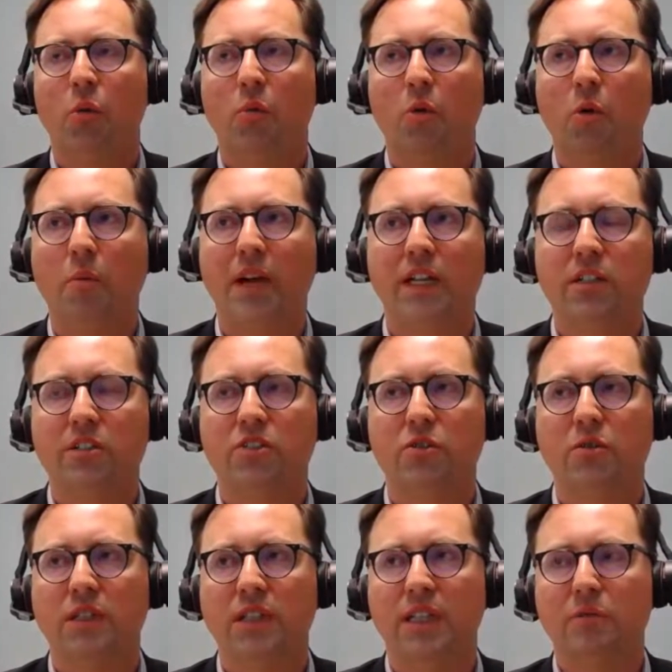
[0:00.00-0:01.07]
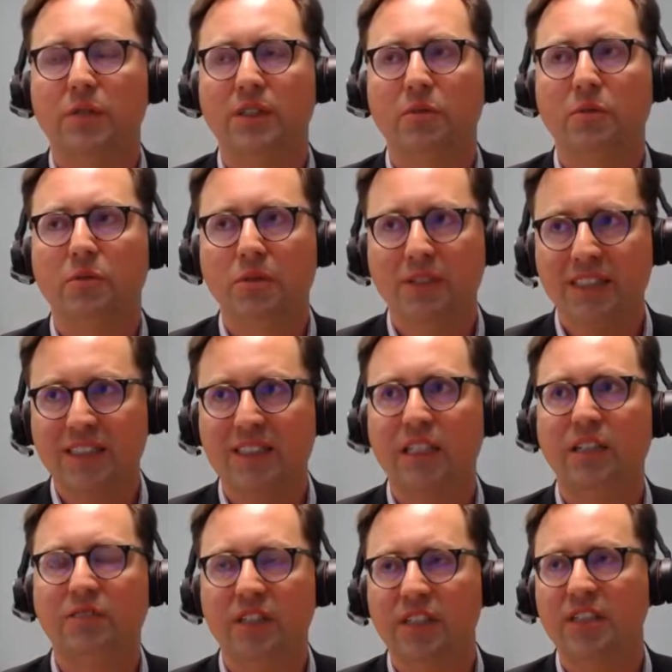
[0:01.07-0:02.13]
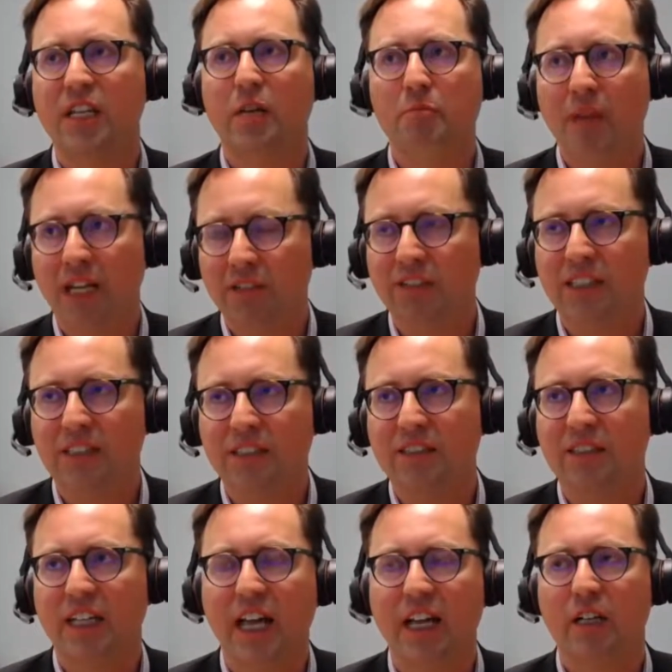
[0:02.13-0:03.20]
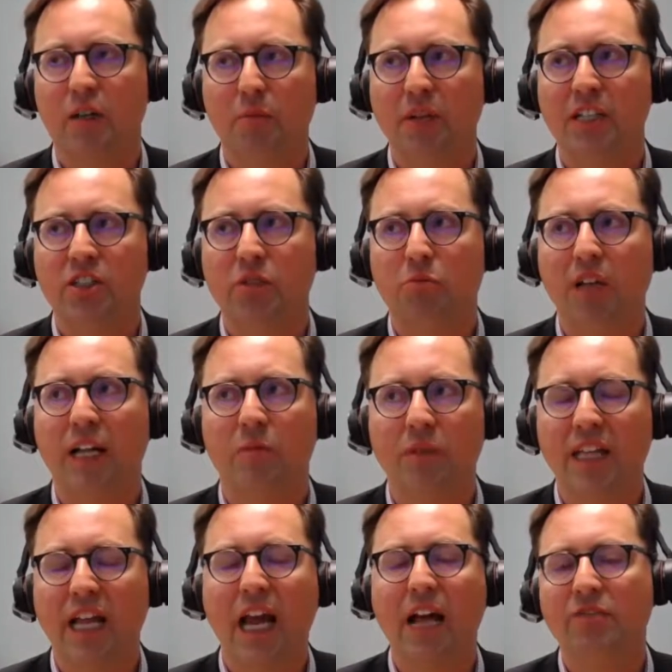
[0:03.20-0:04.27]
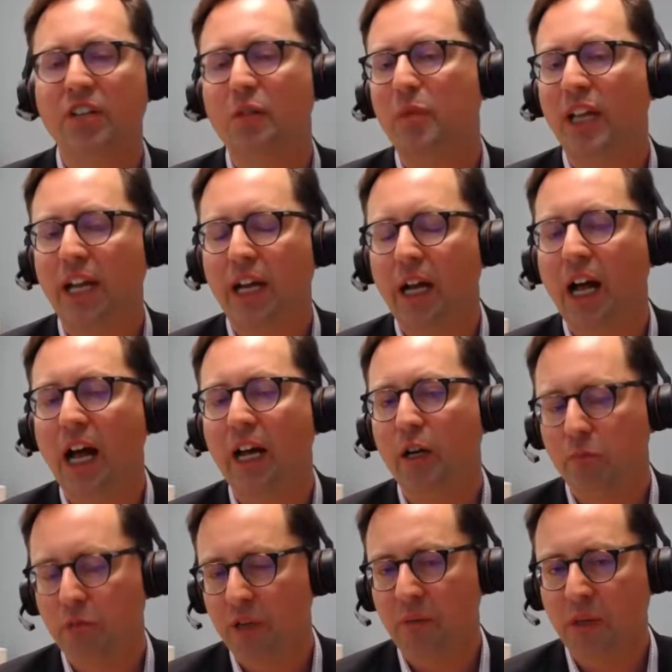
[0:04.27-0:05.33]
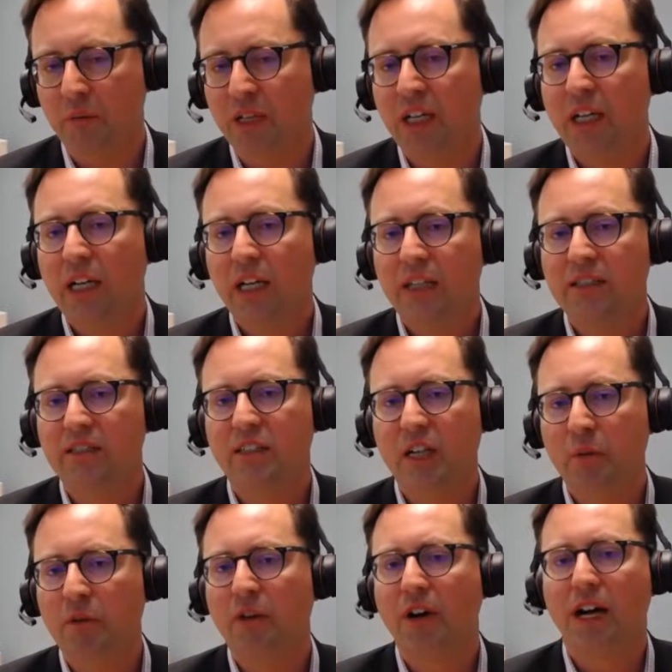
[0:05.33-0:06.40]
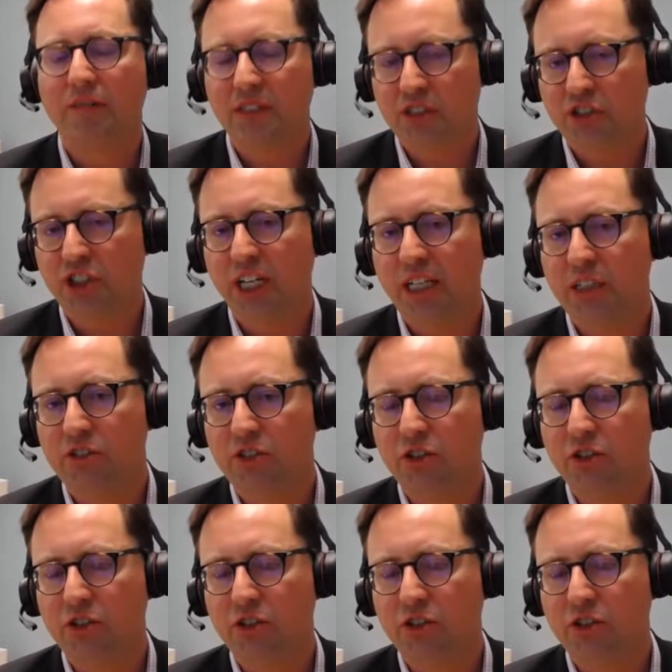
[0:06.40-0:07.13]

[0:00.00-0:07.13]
Quebecers would receive the same benefits as the Canada Pension Plan, but they have to pay a higher premium because the demographics change.